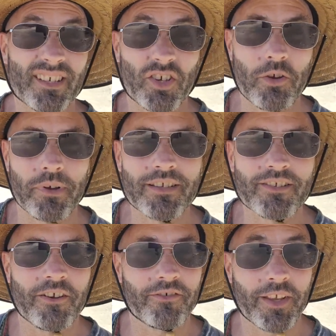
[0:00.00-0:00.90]

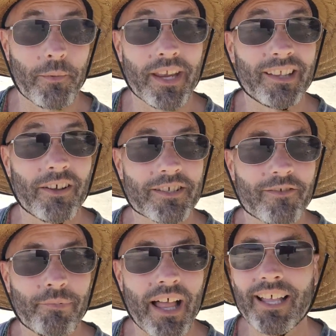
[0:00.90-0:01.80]
humans, hopefully we eat lots
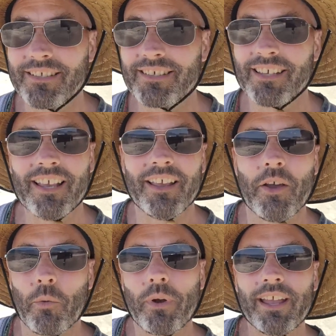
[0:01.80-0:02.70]
of plants,
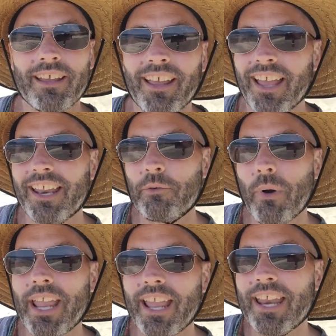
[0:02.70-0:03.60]
we're in a
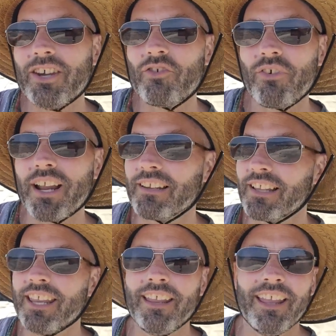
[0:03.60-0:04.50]
way
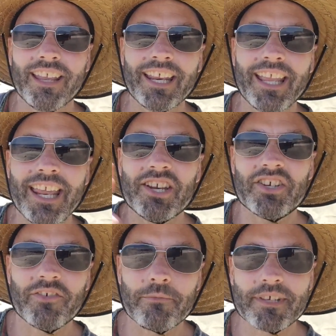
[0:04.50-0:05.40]
indirectly getting
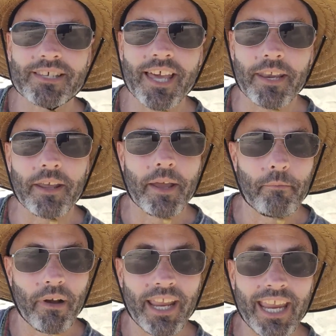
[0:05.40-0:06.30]
energy from the sun
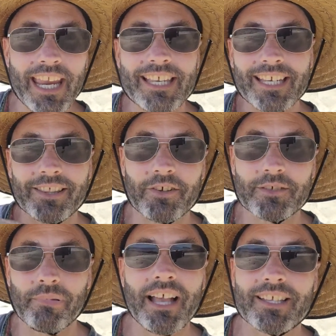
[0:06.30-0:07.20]
by eating
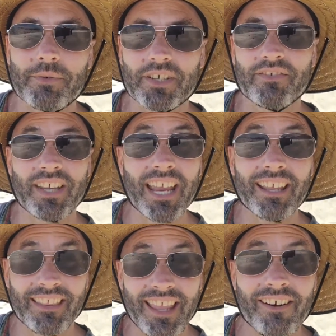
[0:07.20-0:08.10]
those plants which have
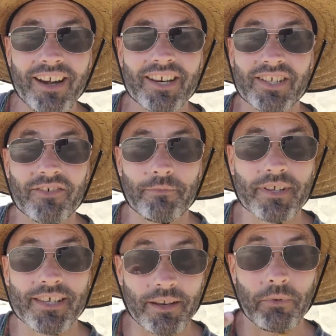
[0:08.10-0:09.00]
taken their energy from
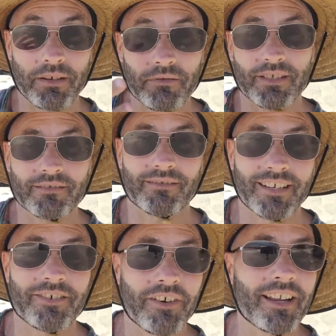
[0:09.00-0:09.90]
the sun. We're
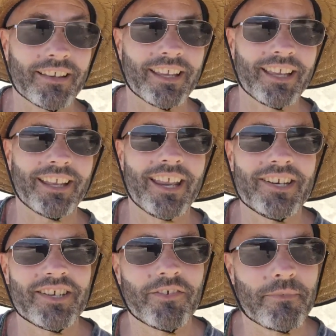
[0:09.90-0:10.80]
indirectly getting
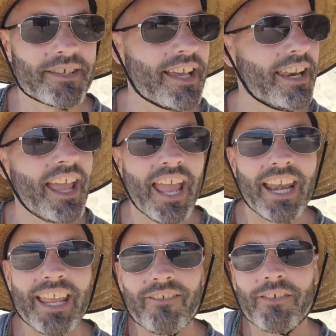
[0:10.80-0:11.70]
energy from the sun.
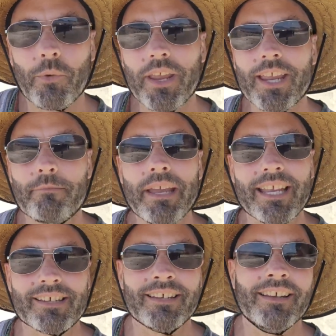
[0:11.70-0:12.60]
And even if we eat
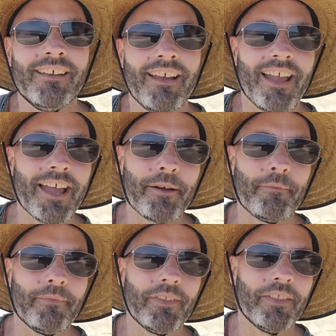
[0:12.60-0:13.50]
meat,
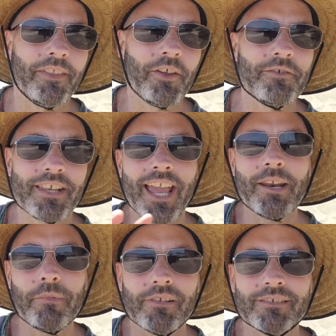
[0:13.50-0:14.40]
those
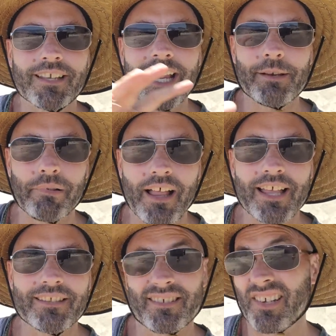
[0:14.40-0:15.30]
animals ate
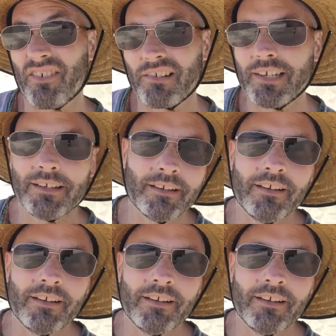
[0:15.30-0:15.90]
plants generally,